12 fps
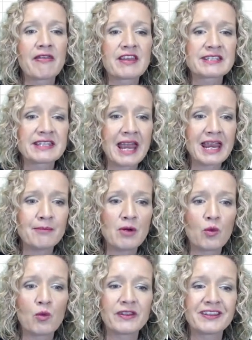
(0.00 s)
The
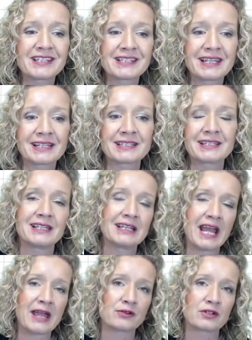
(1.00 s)
same with the
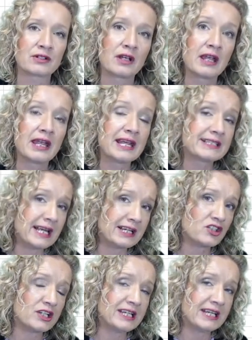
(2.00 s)
16,000. It's
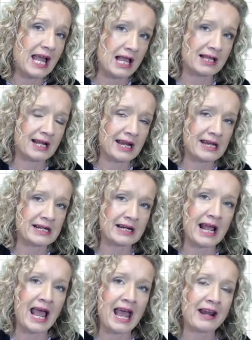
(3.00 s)
actually calculated
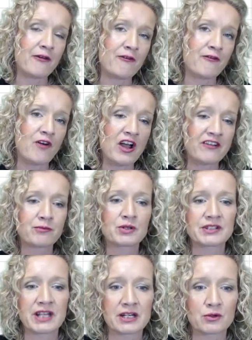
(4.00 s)
at
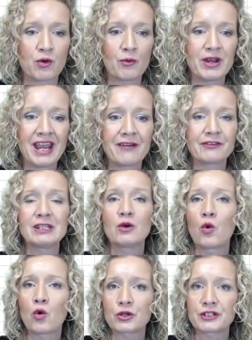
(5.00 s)
5% when we have the
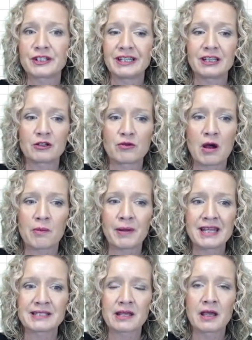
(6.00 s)
order in the wrong
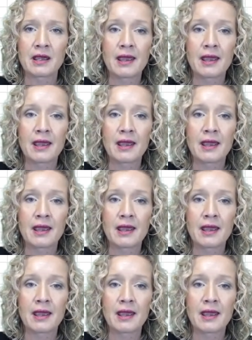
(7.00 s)
place.